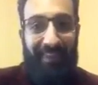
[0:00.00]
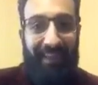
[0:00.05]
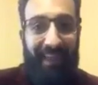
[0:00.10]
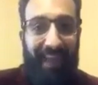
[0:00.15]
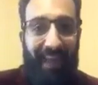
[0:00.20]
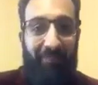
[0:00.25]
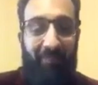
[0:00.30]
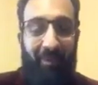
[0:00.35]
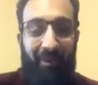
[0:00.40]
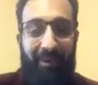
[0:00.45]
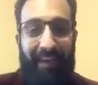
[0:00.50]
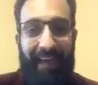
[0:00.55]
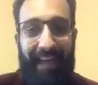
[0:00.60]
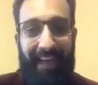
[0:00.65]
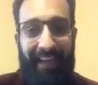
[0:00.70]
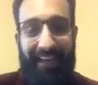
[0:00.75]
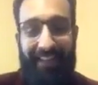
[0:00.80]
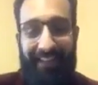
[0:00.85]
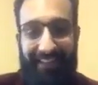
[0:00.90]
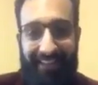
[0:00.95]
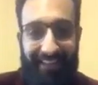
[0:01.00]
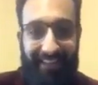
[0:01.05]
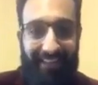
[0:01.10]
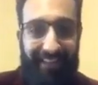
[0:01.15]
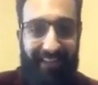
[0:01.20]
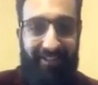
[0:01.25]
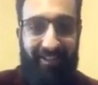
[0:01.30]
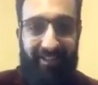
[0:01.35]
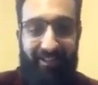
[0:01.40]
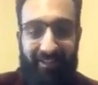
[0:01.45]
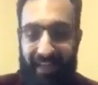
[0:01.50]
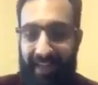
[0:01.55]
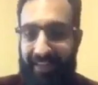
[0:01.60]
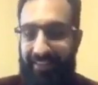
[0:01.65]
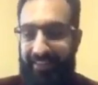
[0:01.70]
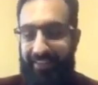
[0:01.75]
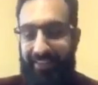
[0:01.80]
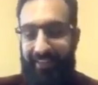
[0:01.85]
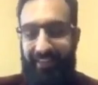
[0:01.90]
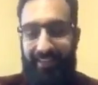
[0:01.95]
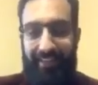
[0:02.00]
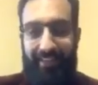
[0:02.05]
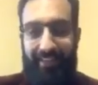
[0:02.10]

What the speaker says: I'm okay. I just had,